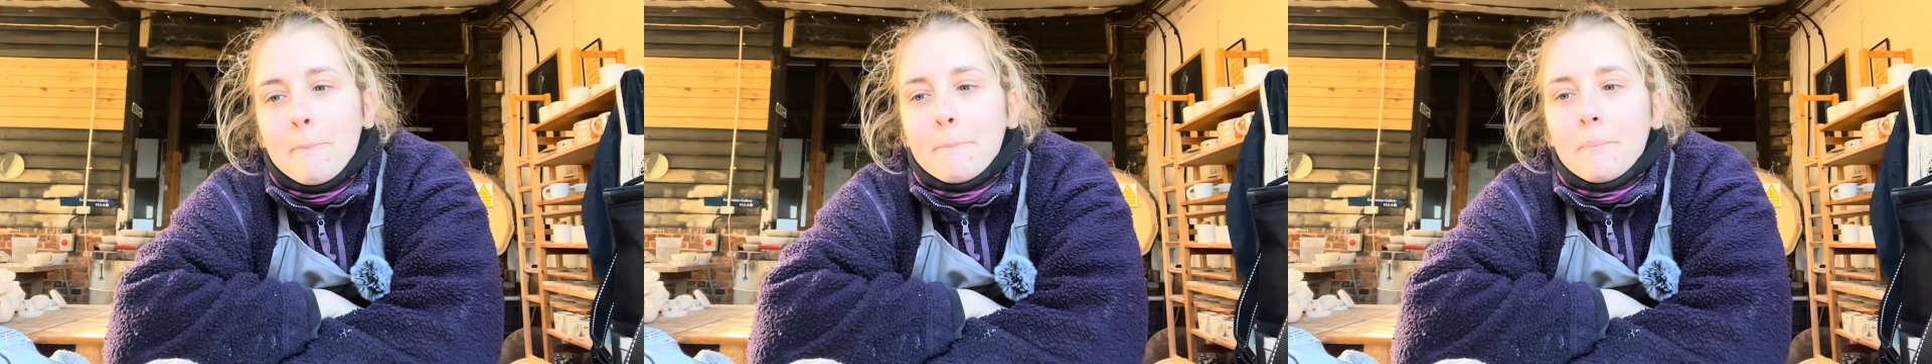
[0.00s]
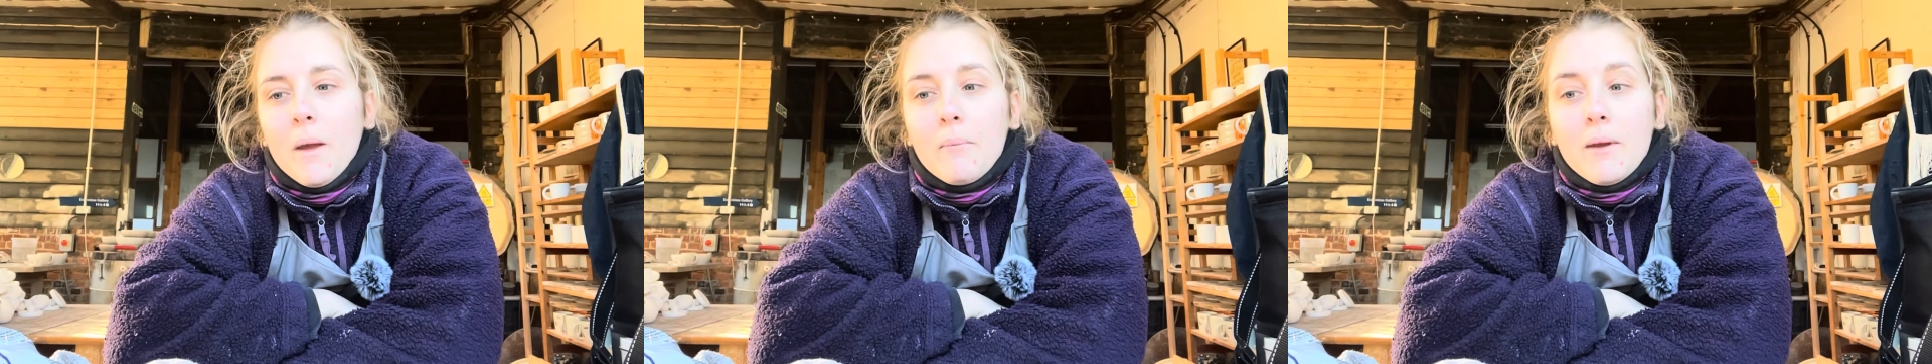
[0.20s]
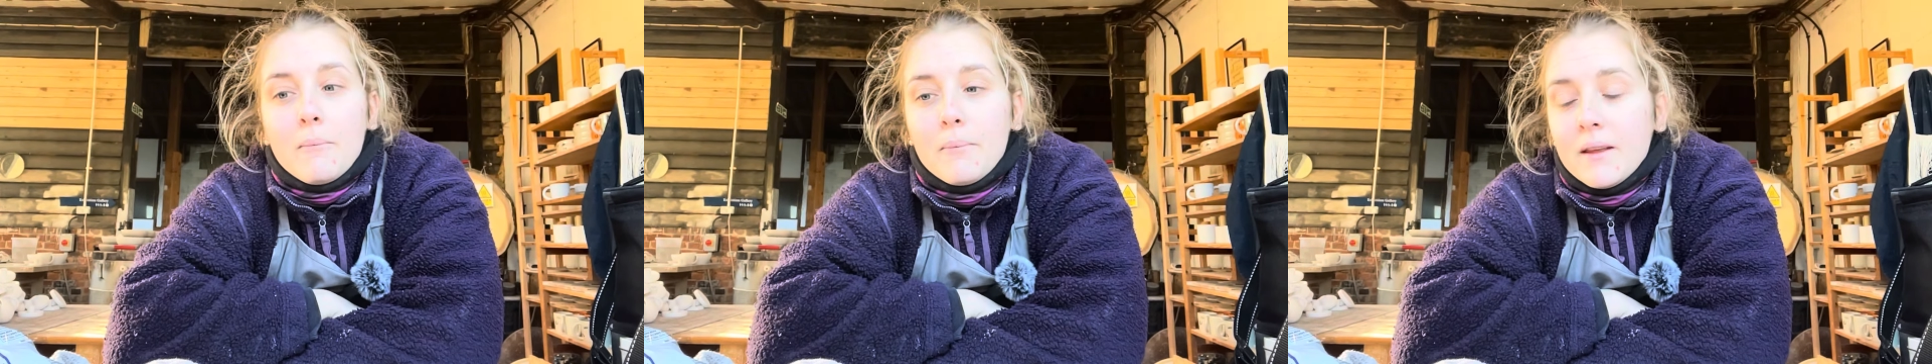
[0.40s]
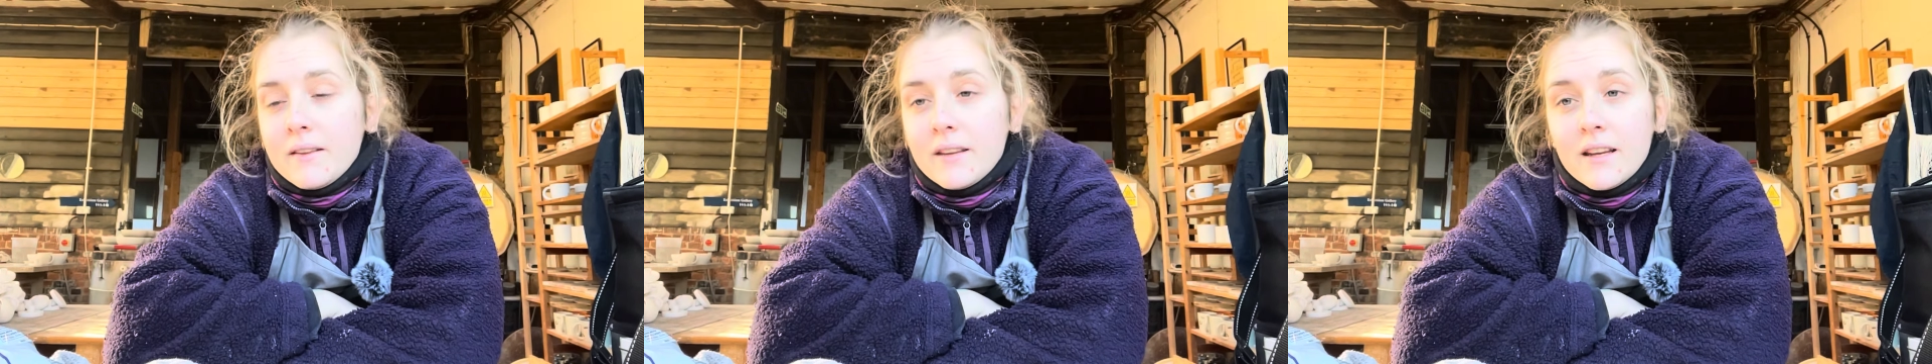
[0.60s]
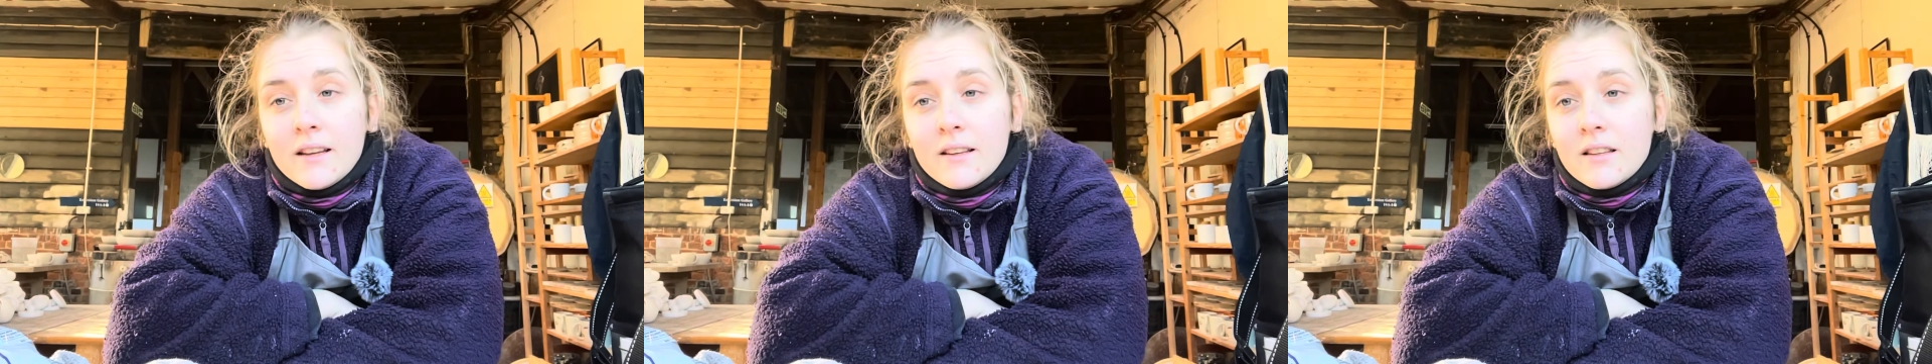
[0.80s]
maybe
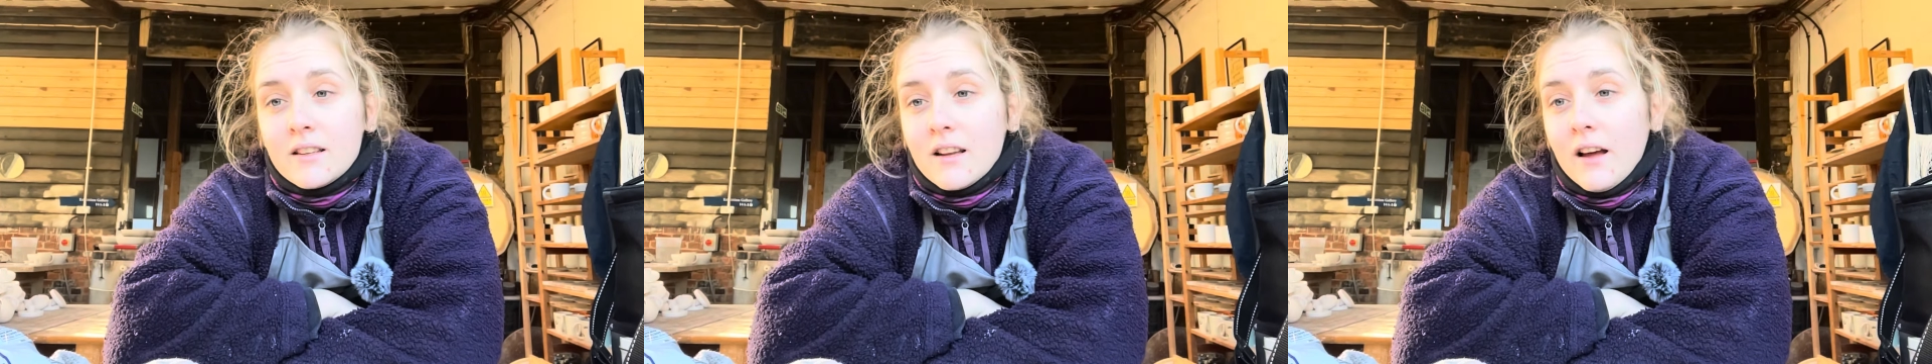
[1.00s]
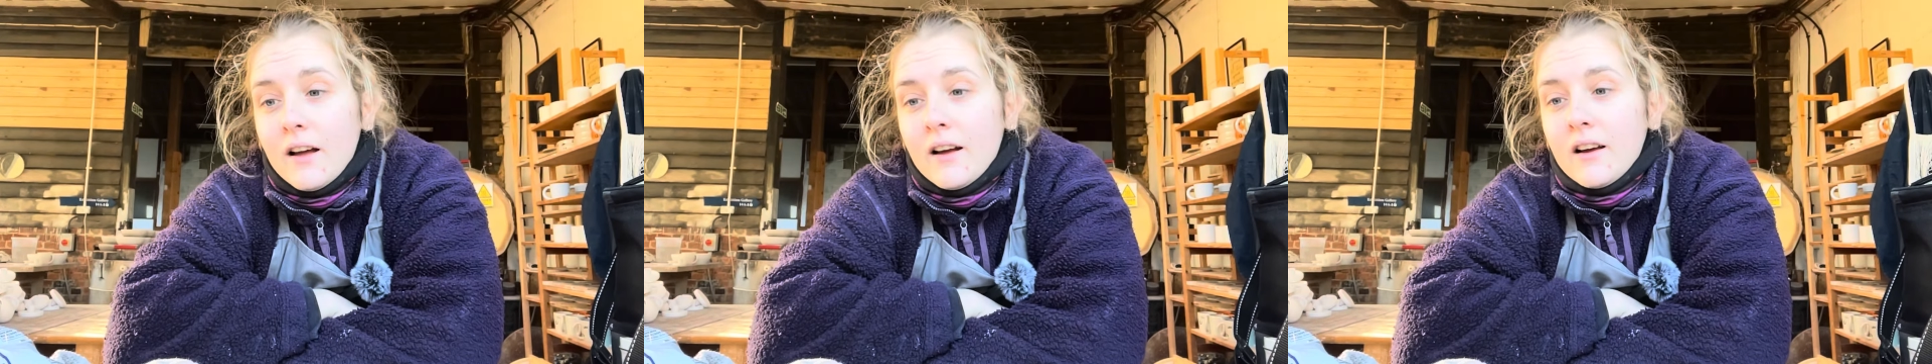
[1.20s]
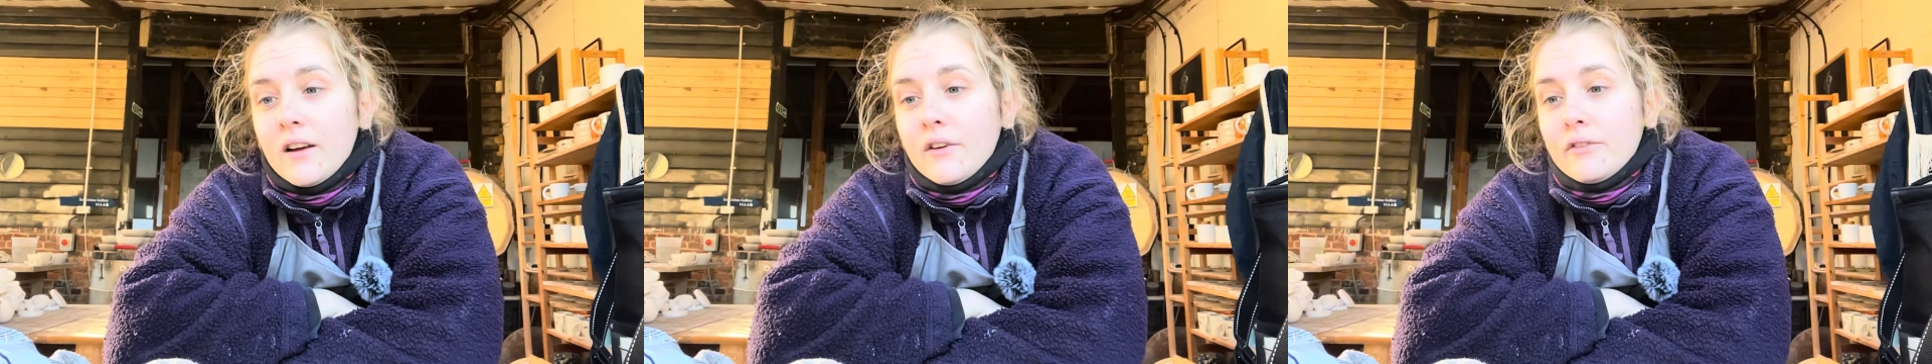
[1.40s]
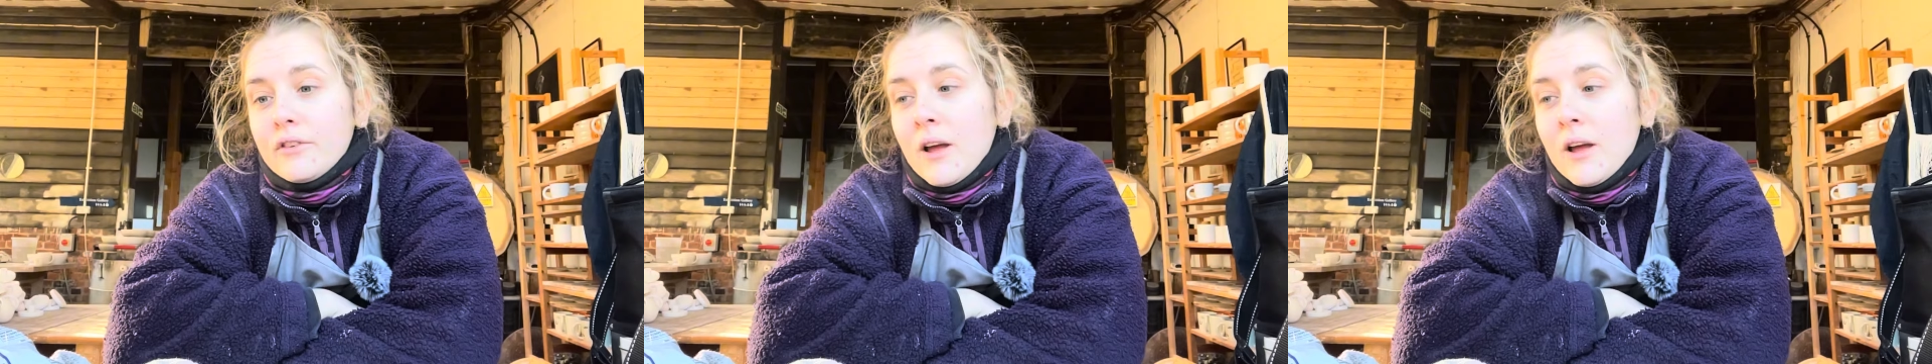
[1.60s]
business stuff,